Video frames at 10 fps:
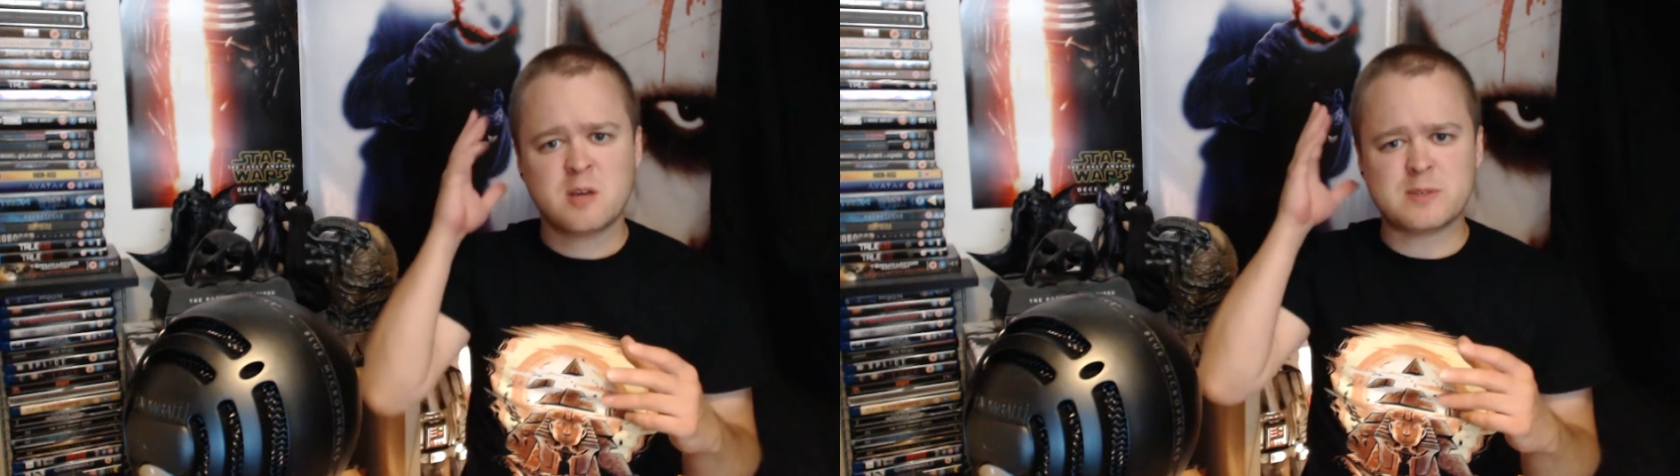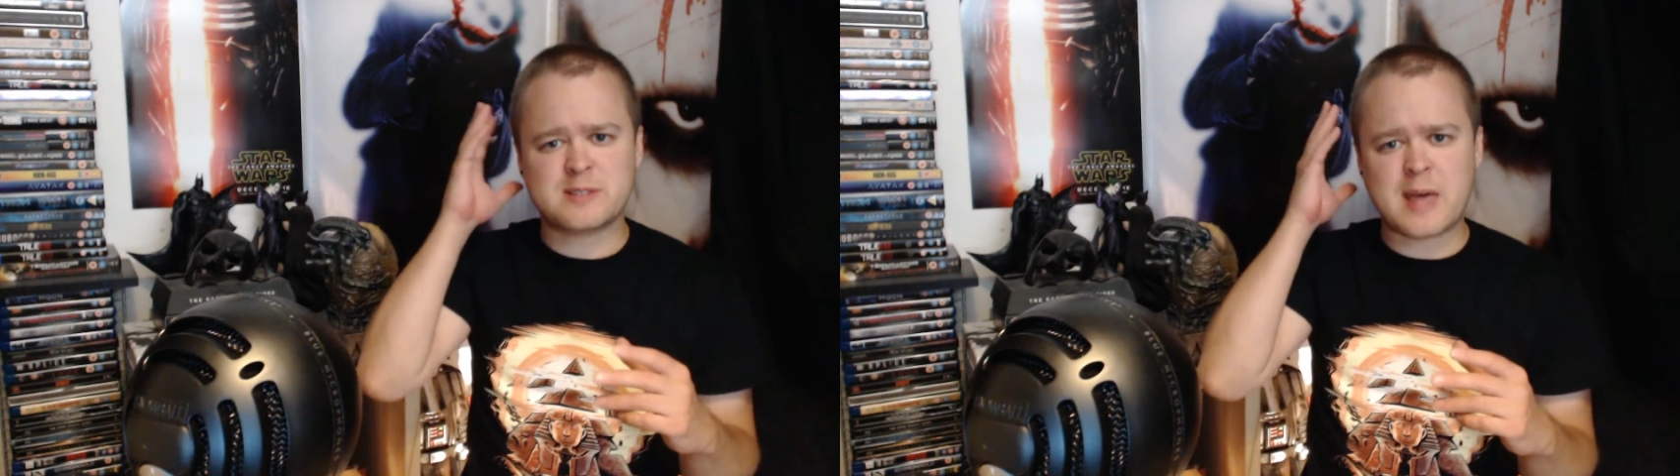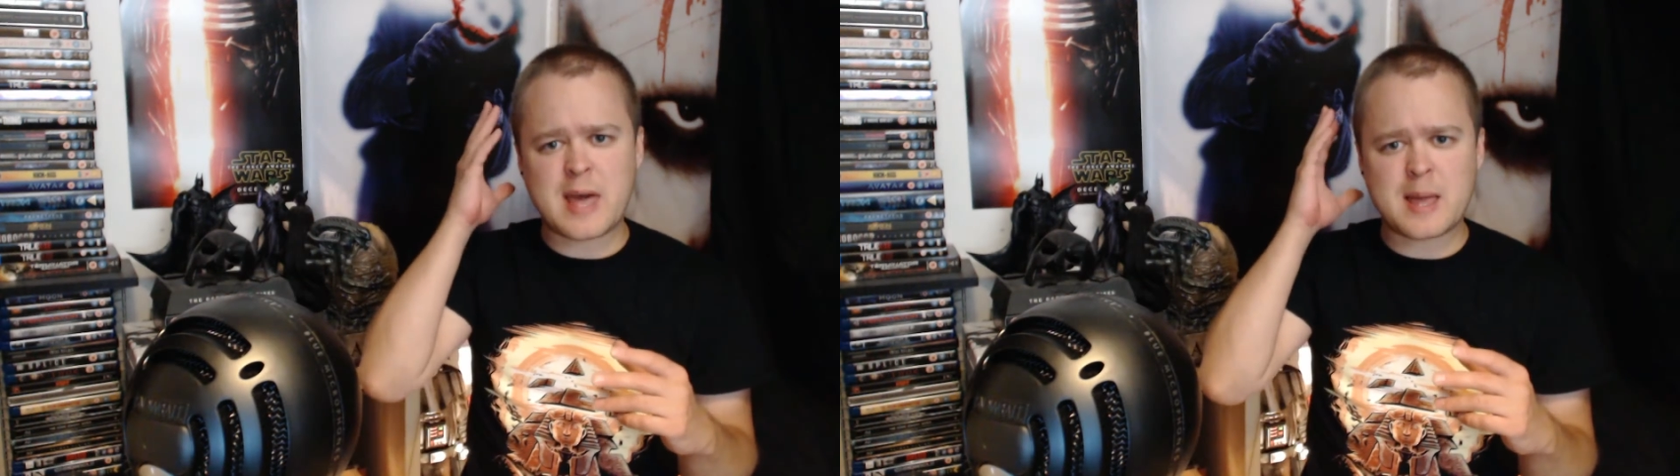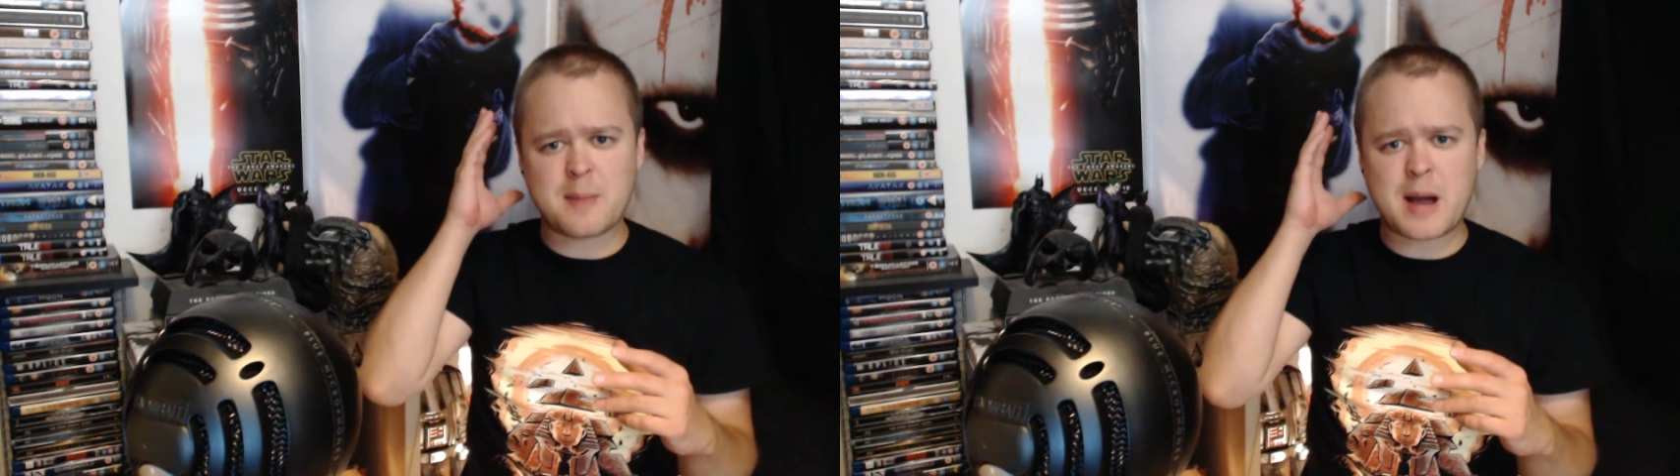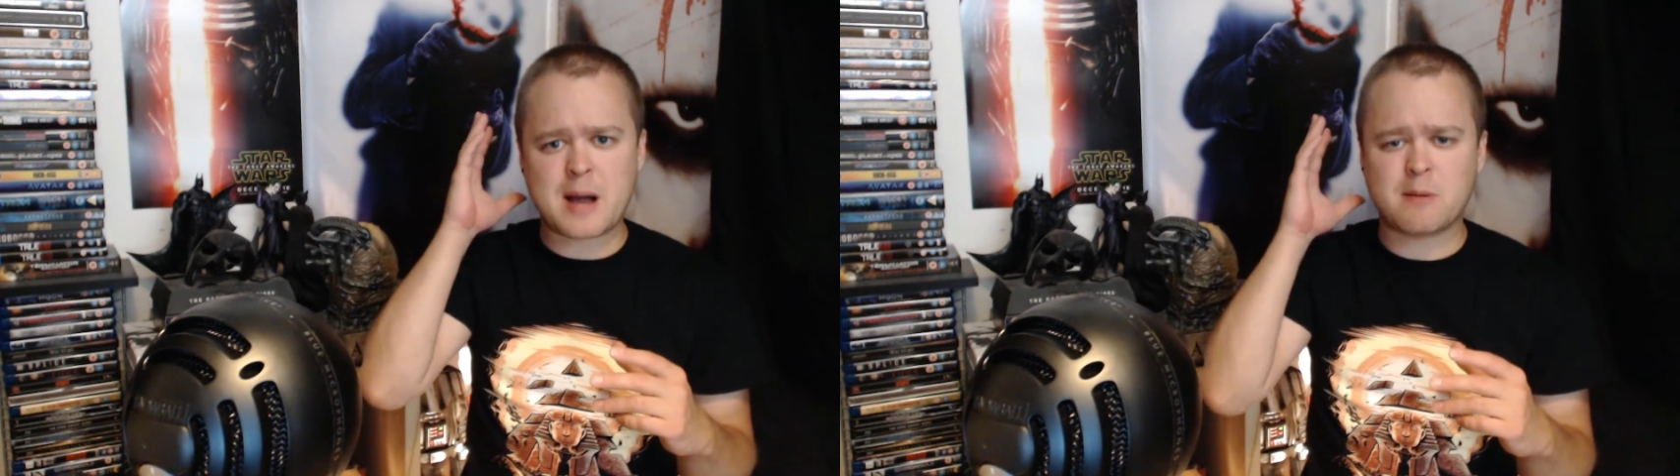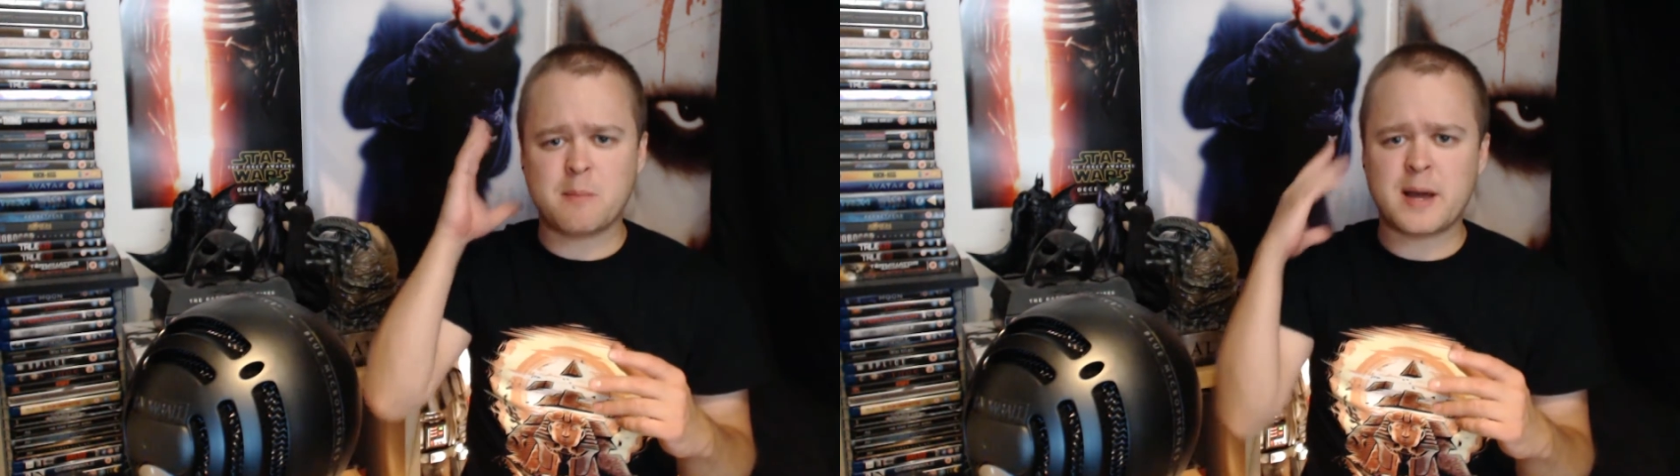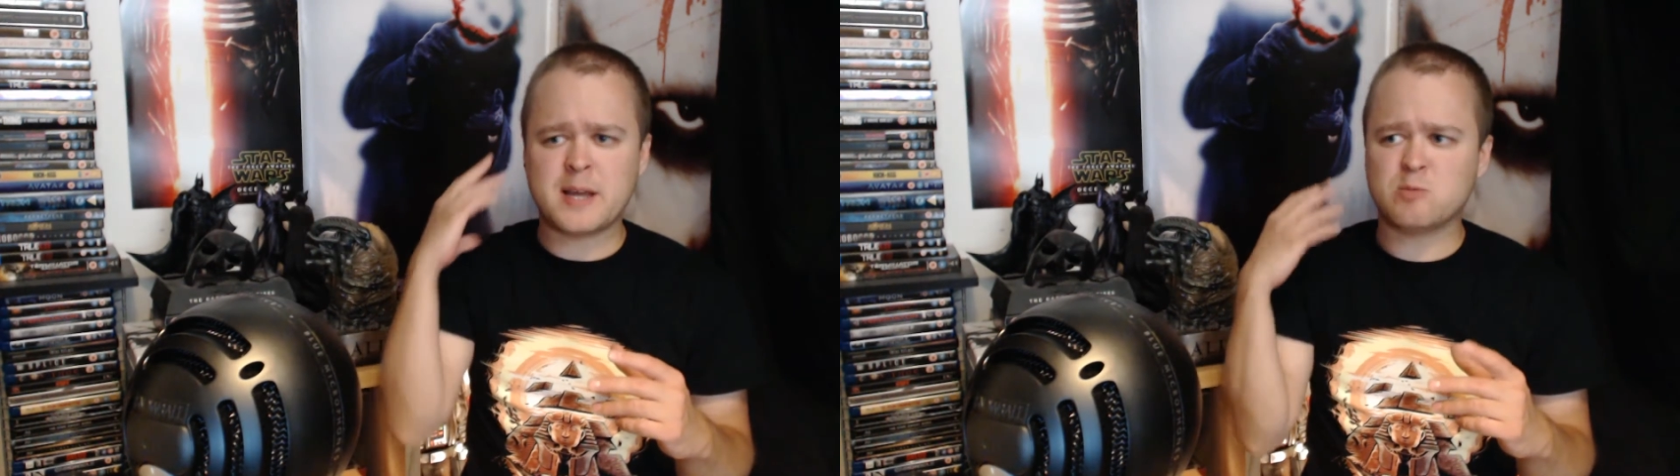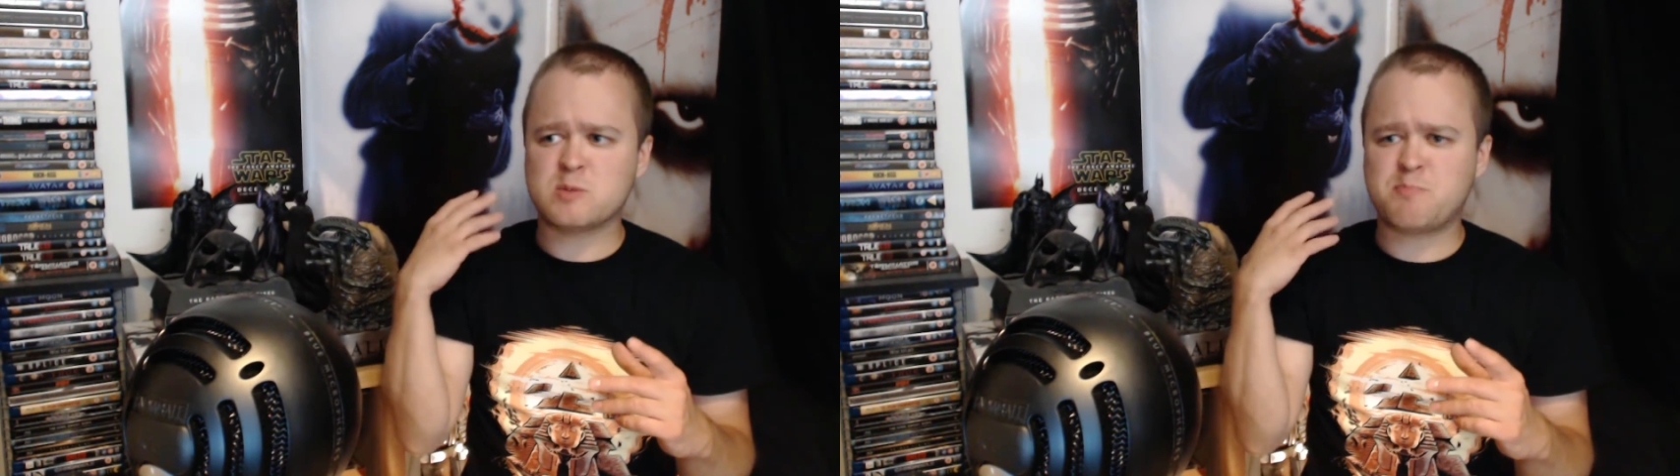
was there in the back of my mind,